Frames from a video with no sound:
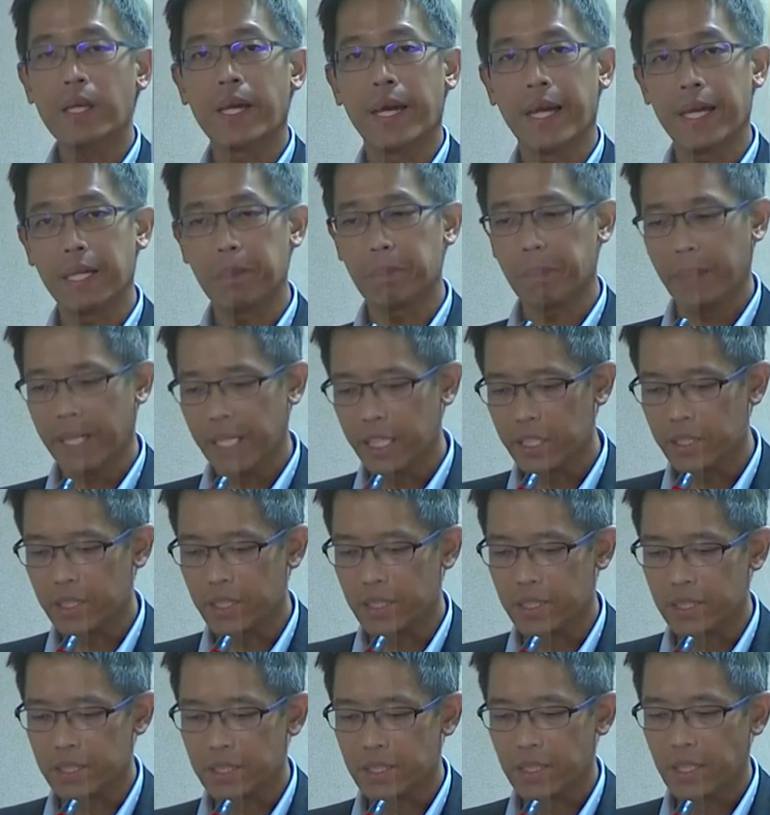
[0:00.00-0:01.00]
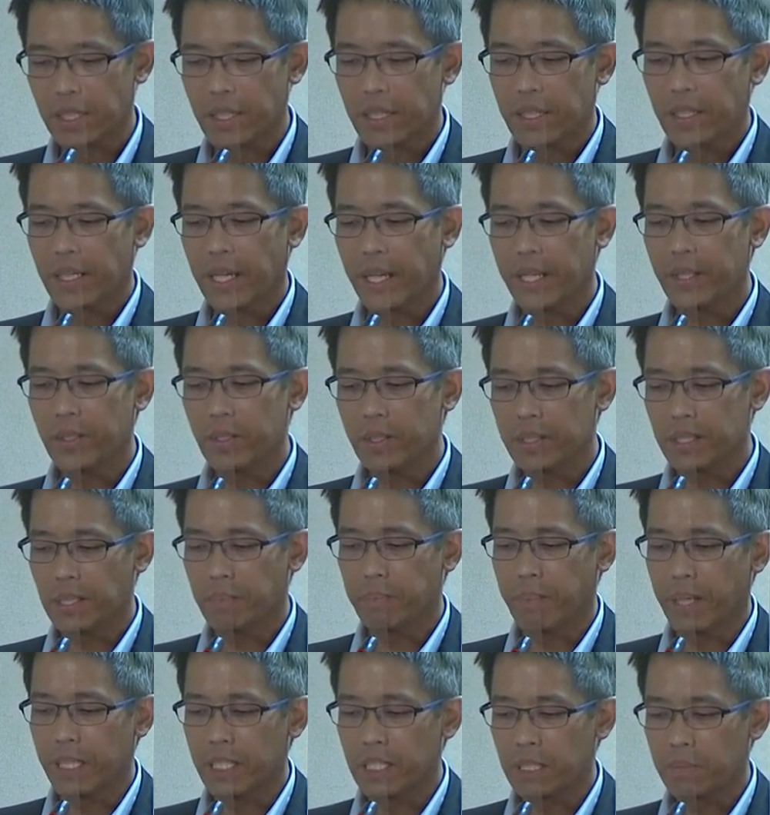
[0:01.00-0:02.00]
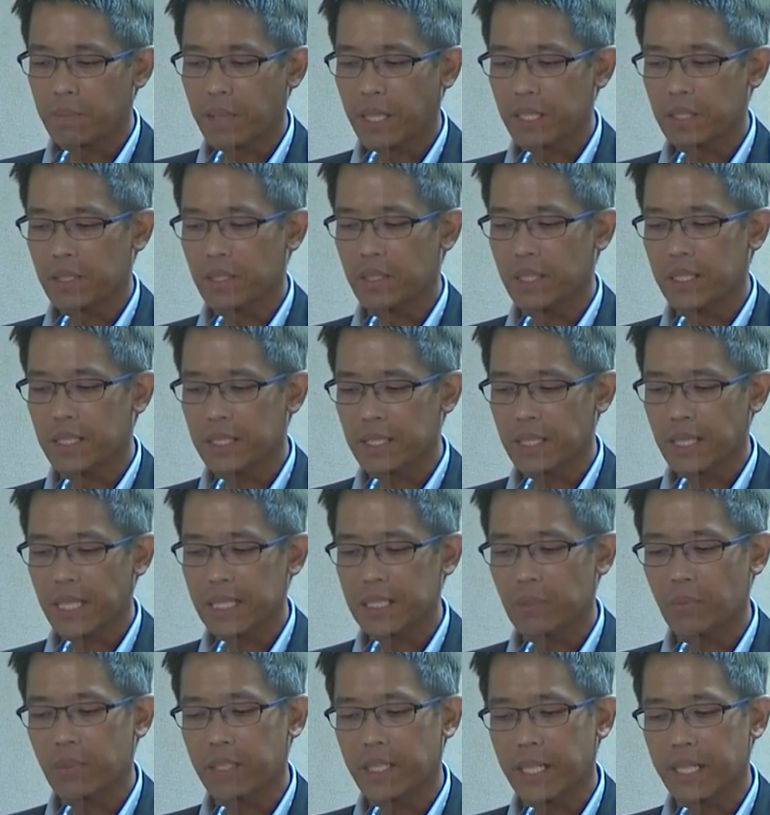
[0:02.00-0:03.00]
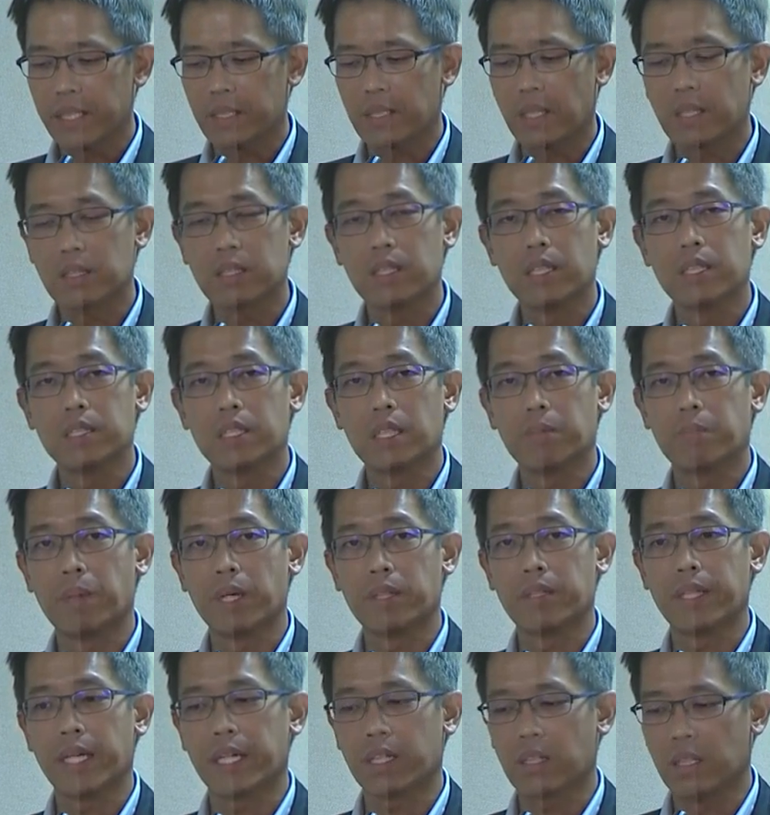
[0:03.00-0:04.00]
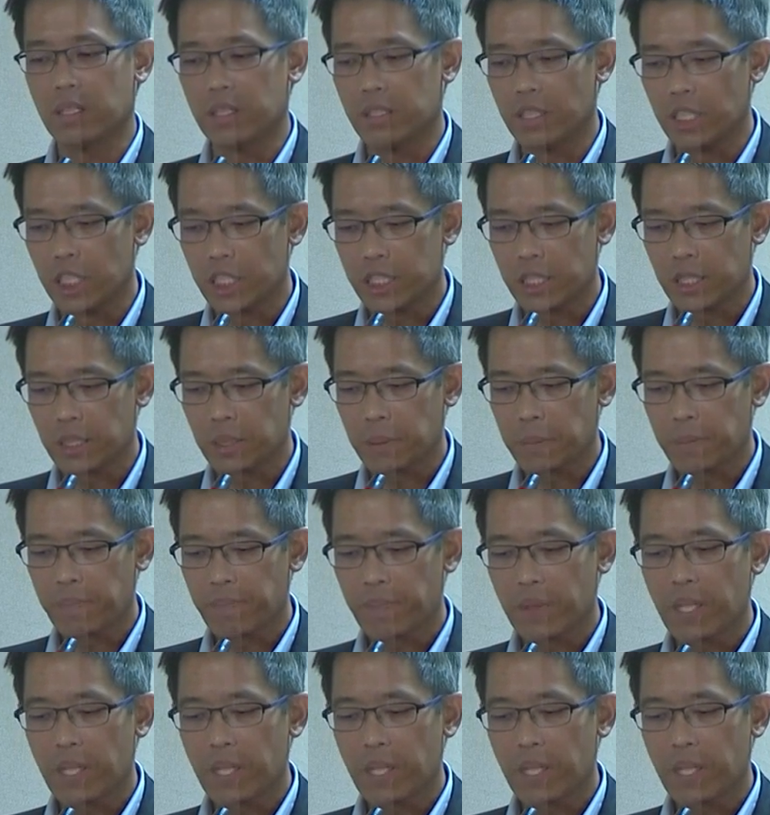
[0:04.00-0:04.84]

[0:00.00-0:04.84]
And patients can use the benchmarks to discuss with their doctors about their condition,